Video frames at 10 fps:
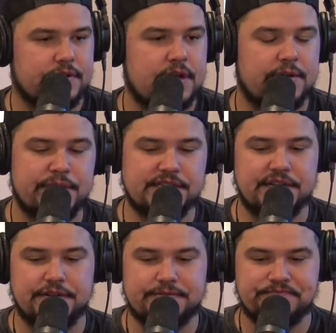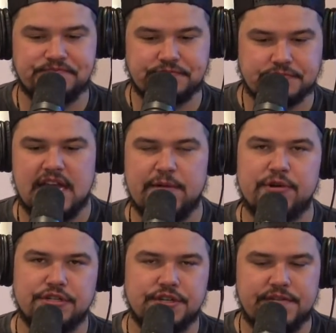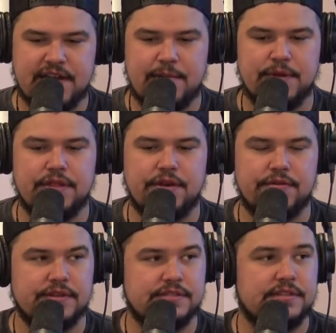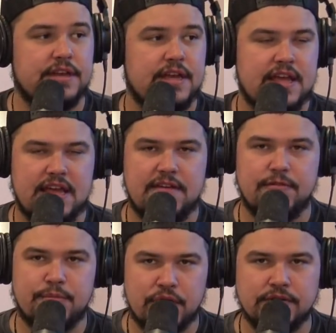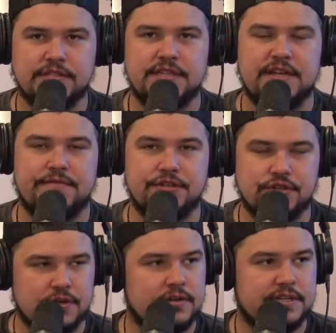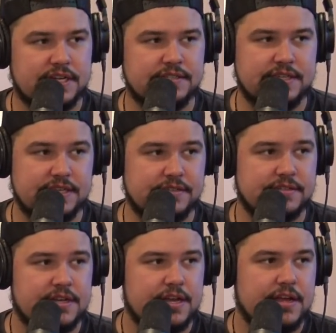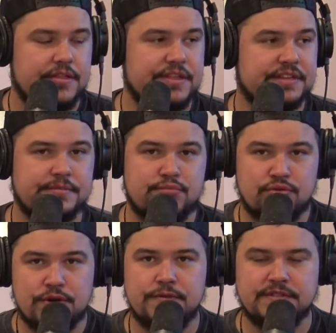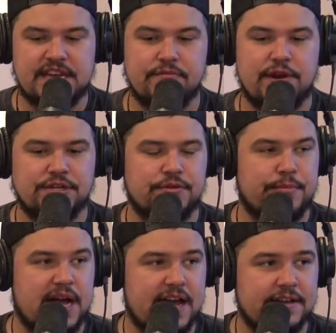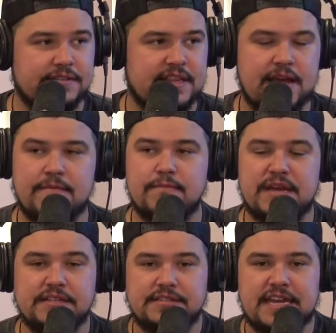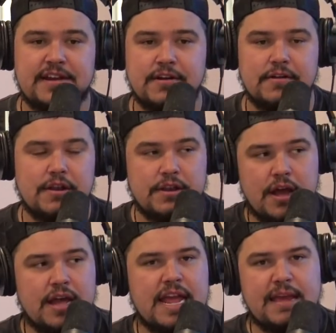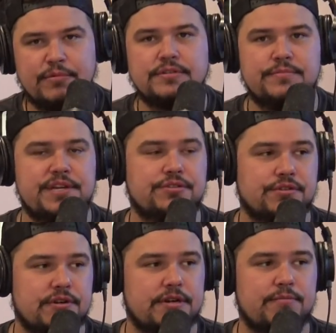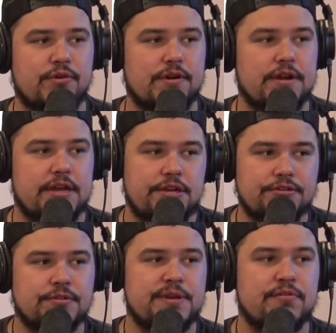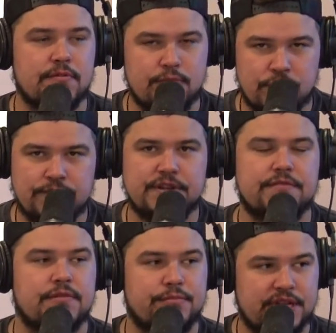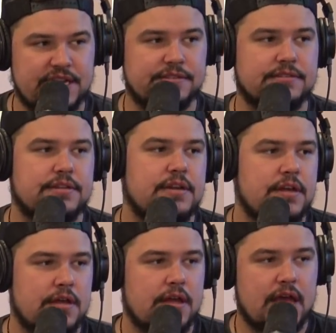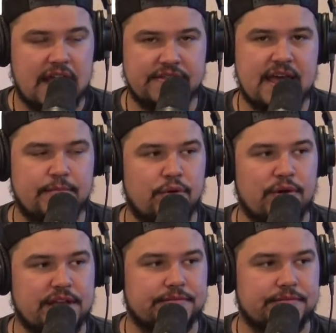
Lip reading: Not a big deal. And what should have happened, though, is if a juror does this, this proves they have racial bias, and that means they are not able to be a juror anymore. You should be removed and replaced at that point.